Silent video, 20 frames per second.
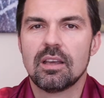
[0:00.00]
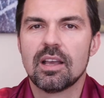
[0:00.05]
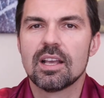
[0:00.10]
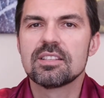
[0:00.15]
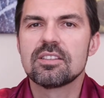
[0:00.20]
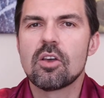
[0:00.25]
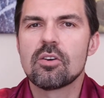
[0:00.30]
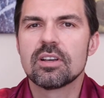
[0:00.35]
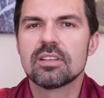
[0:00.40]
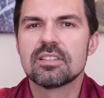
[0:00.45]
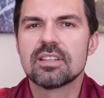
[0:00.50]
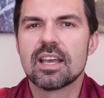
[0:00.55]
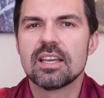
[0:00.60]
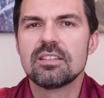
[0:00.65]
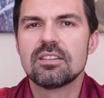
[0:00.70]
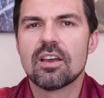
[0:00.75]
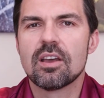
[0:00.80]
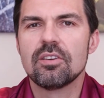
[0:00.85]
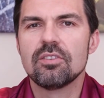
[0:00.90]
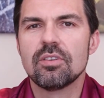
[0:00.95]
as long as they
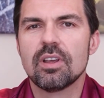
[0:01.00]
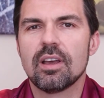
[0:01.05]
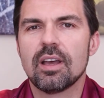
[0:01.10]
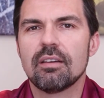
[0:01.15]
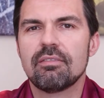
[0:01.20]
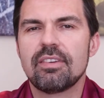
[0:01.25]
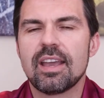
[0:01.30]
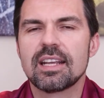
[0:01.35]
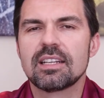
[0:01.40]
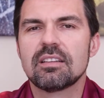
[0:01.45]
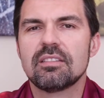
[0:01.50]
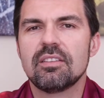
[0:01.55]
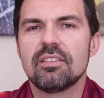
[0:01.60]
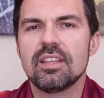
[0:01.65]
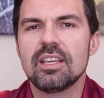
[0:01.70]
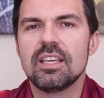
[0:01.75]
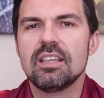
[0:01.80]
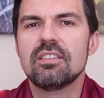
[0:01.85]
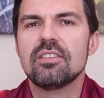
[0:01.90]
don't affect the